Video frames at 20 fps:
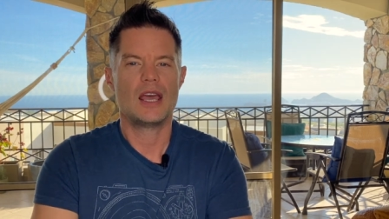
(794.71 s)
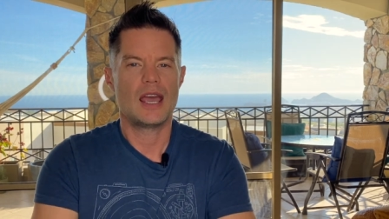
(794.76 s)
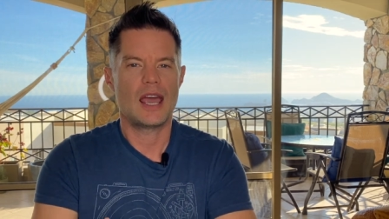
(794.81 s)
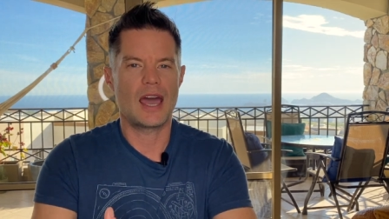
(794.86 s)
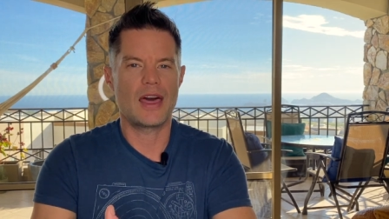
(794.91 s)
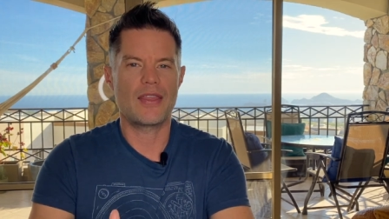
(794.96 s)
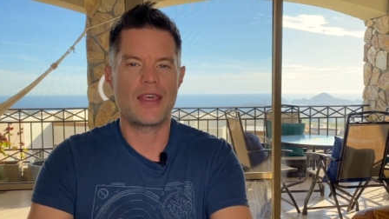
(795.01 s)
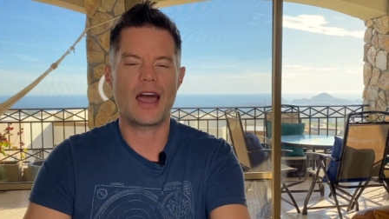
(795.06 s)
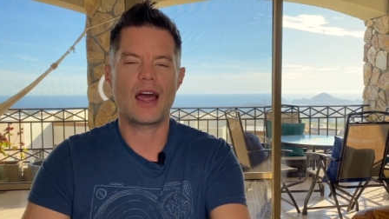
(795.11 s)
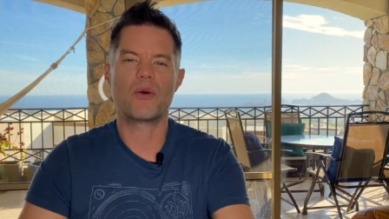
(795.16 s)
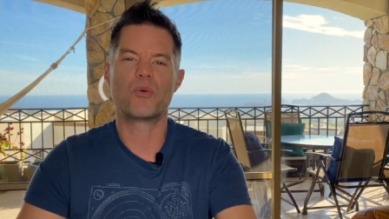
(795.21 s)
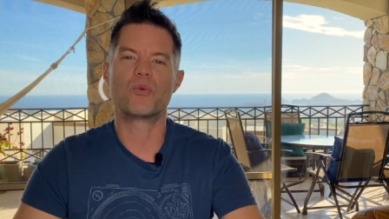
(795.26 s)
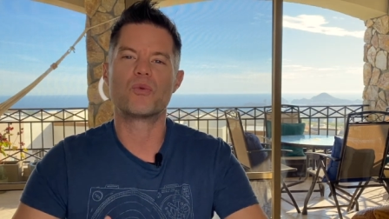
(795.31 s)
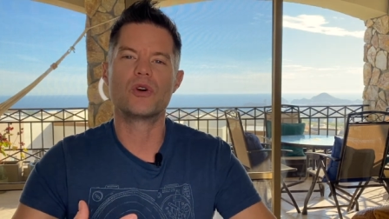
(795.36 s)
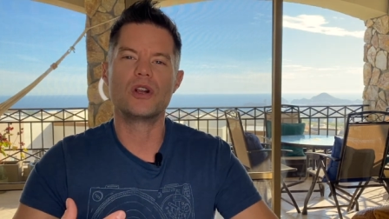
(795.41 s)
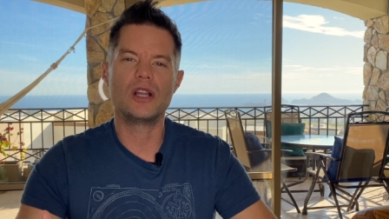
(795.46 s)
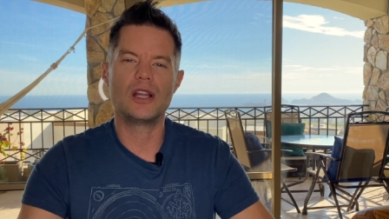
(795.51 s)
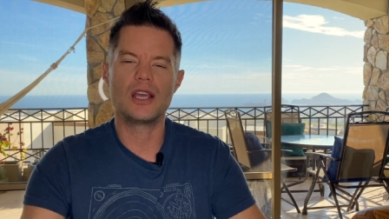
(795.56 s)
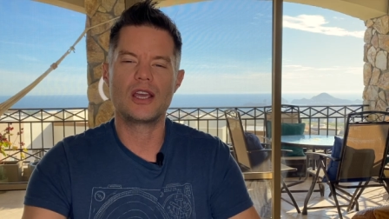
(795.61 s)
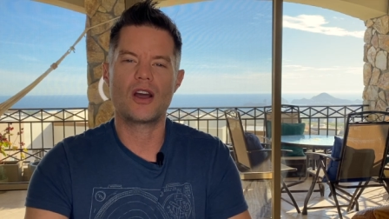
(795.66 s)
And that
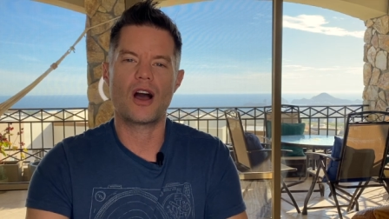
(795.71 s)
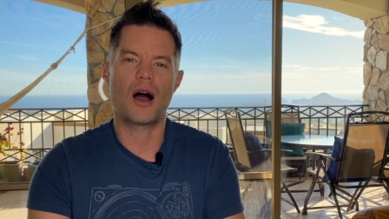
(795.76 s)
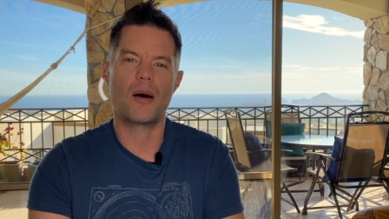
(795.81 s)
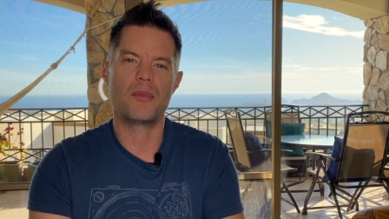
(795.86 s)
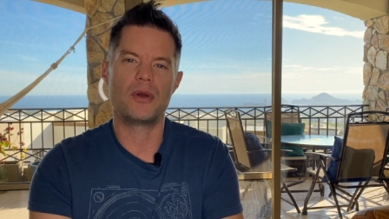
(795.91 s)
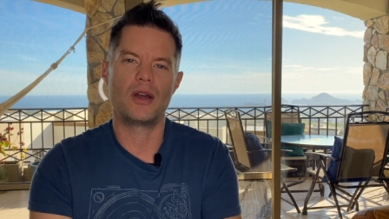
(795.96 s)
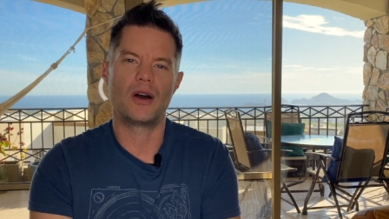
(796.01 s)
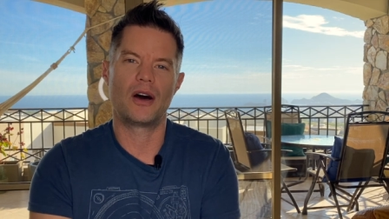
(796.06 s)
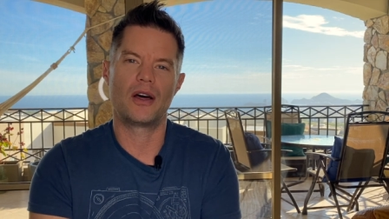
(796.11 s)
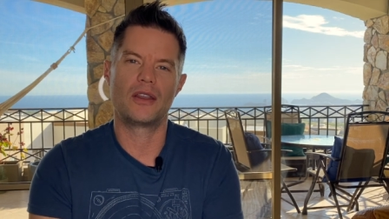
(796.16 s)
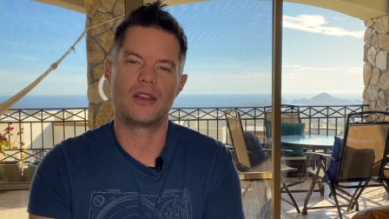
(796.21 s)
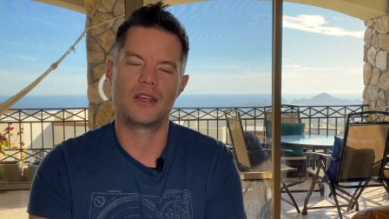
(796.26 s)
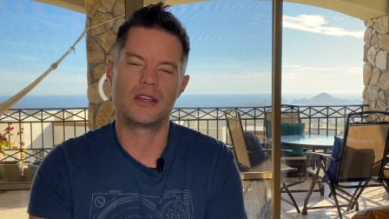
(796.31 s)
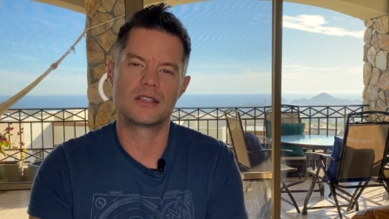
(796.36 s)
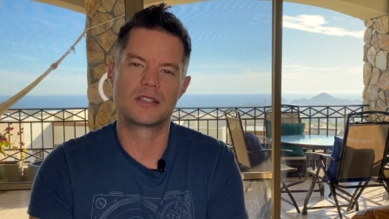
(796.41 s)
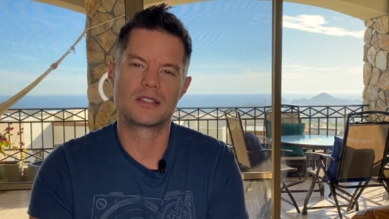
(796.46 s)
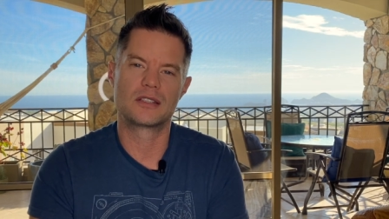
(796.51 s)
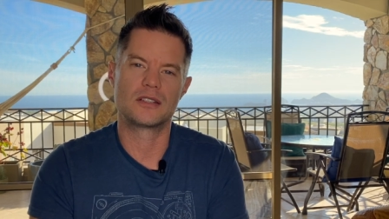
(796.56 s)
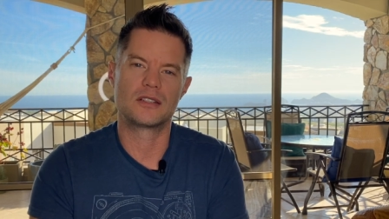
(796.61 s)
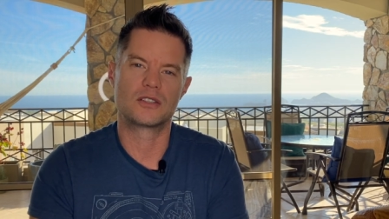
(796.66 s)
really got me on
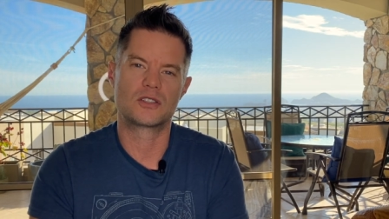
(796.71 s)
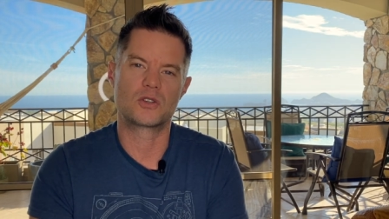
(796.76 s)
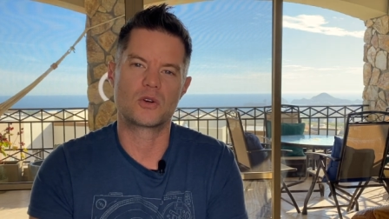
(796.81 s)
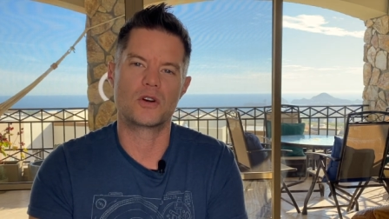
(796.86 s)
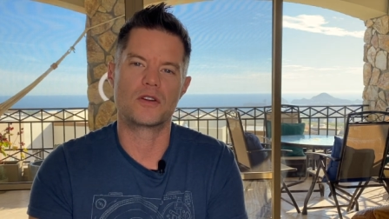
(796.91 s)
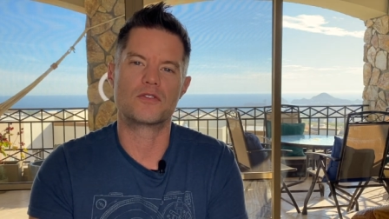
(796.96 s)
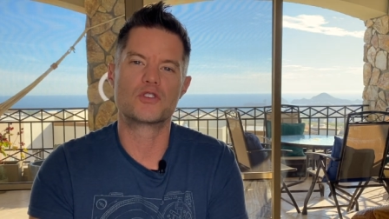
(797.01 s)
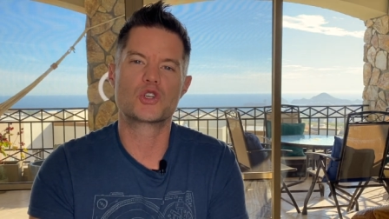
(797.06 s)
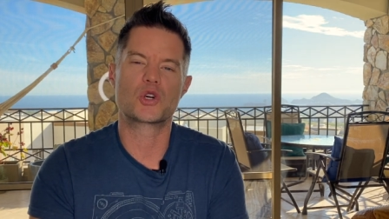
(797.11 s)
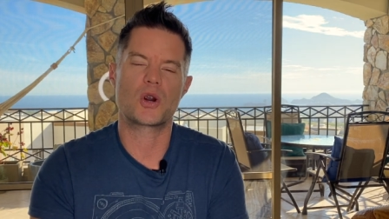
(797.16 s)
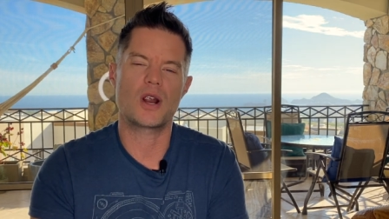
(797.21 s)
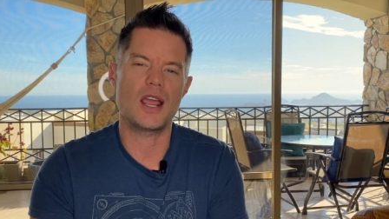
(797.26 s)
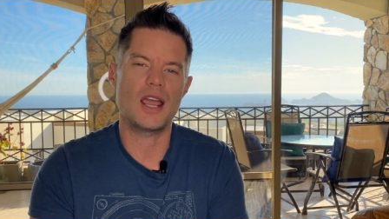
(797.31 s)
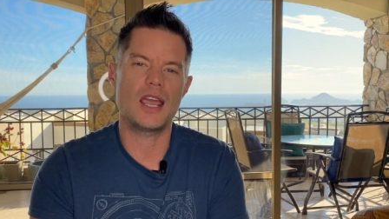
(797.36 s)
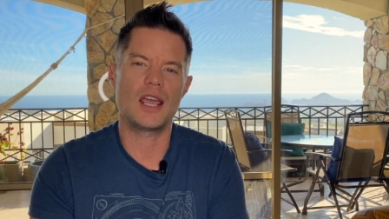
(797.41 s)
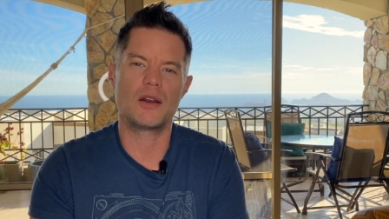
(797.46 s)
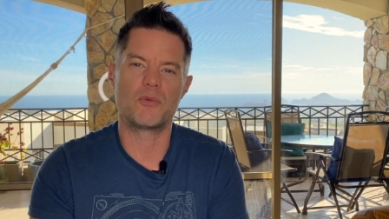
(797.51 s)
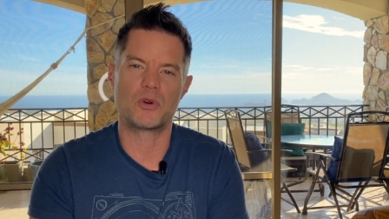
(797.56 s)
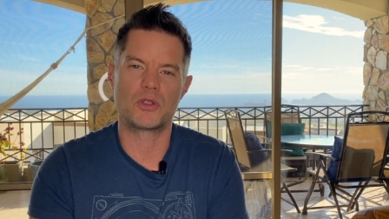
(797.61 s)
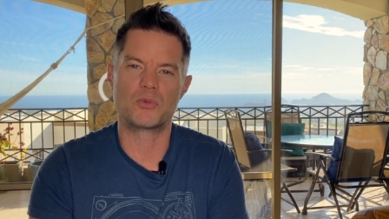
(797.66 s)
this sort of
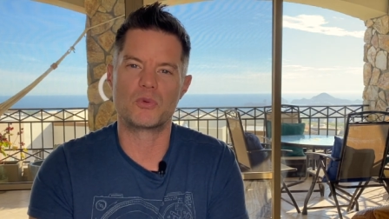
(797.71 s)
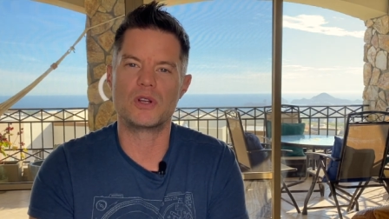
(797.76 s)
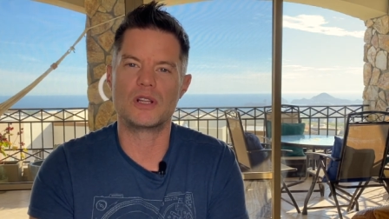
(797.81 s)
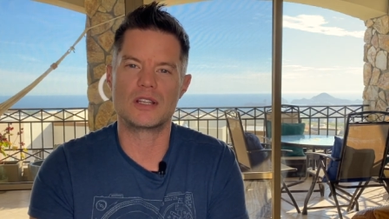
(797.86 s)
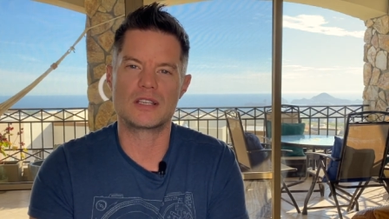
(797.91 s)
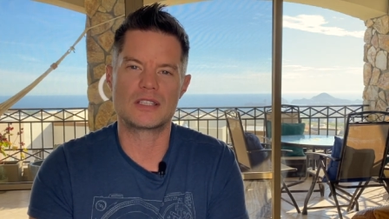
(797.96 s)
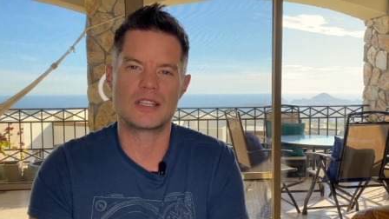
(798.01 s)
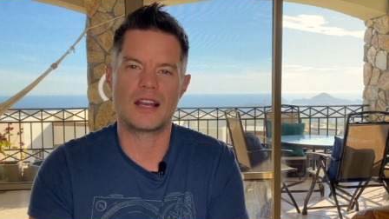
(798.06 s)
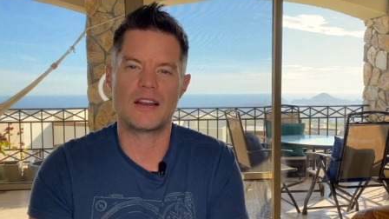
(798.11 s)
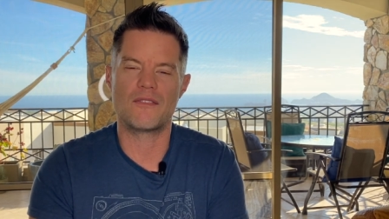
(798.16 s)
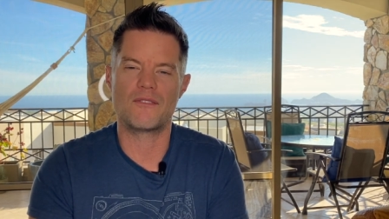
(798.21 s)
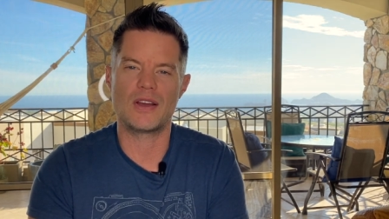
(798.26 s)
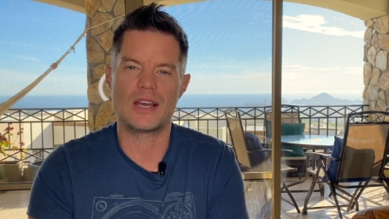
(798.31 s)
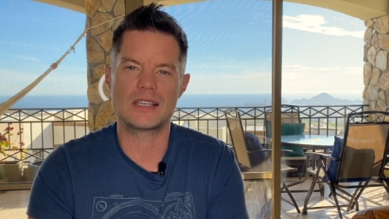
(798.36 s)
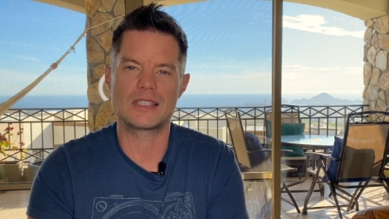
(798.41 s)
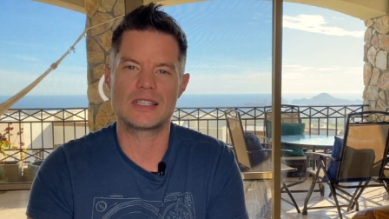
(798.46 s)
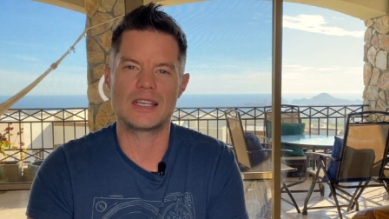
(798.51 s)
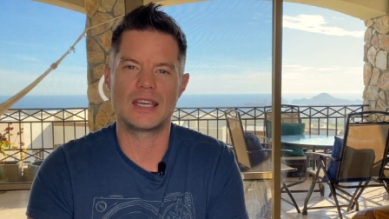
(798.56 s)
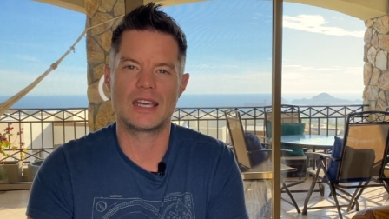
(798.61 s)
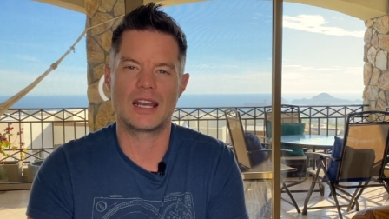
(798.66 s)
train with real estate
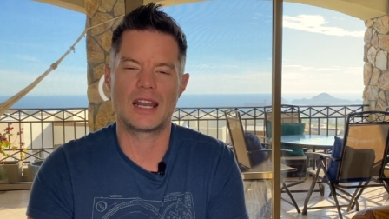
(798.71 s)
investing.